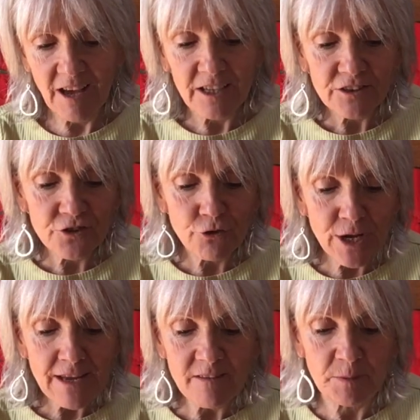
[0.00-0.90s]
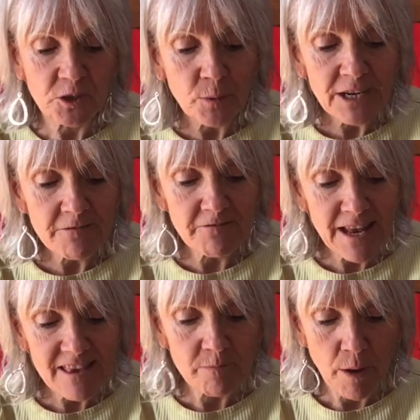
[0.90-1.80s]
under trees, between
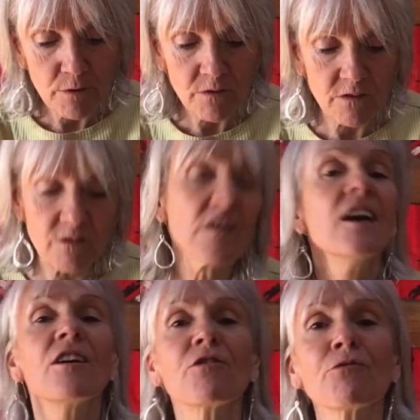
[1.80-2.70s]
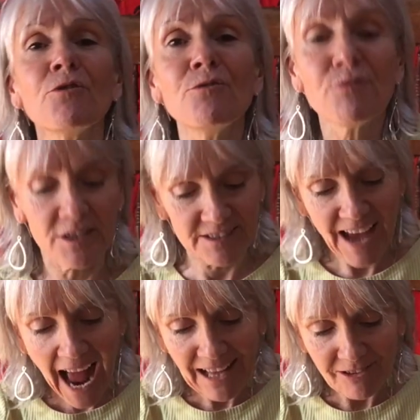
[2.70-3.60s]
fence posts, through the
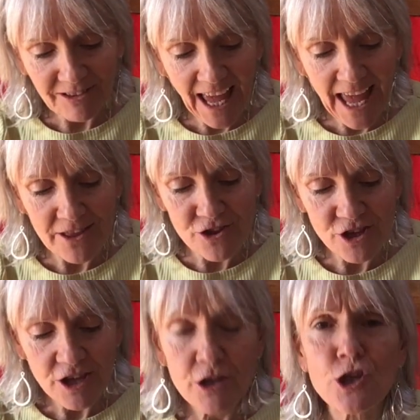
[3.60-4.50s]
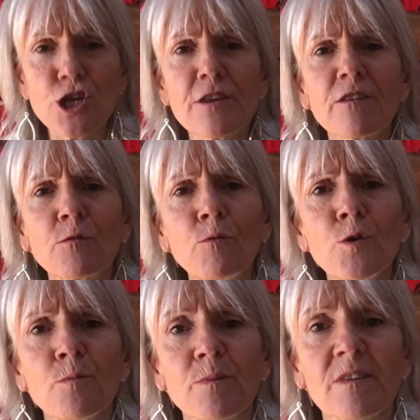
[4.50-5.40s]
tangled hedge, she
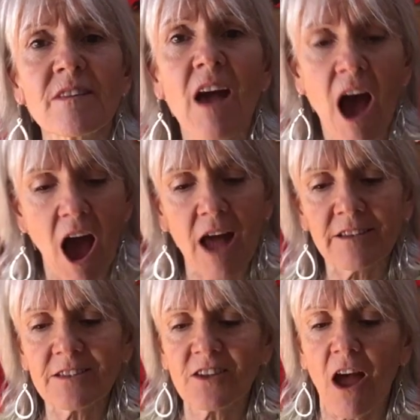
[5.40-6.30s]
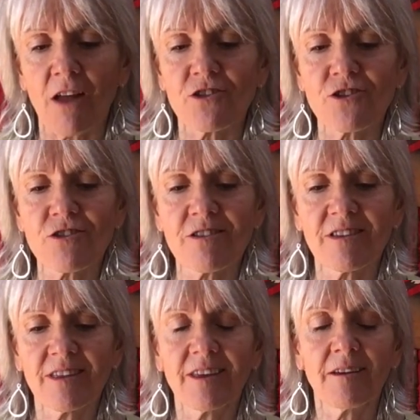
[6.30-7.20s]
swoops untouched.
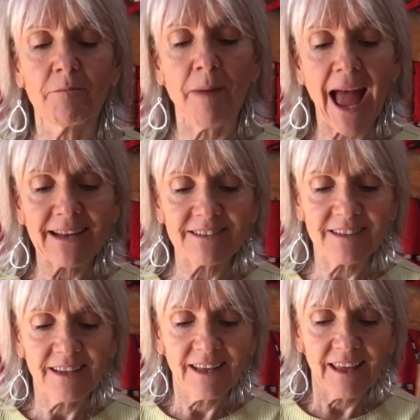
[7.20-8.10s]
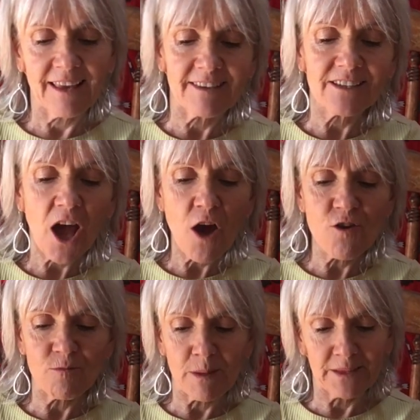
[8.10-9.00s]
Bat is at
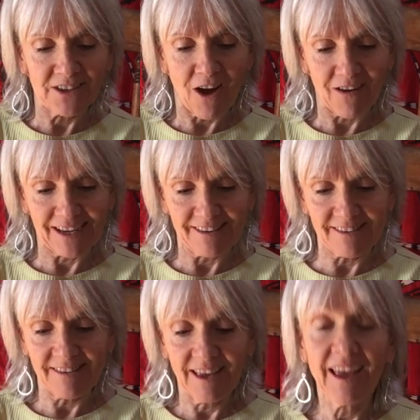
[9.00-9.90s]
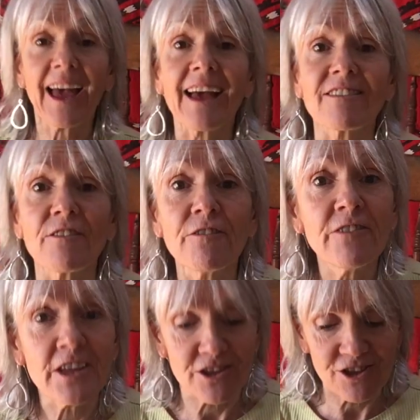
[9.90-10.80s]
home in the darkness, as a
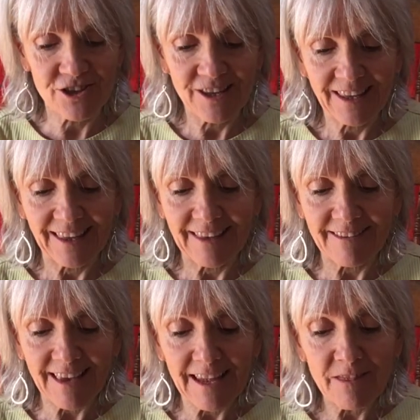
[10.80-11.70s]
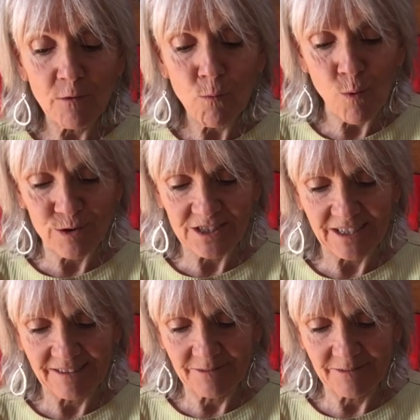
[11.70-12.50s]
fish is in the water.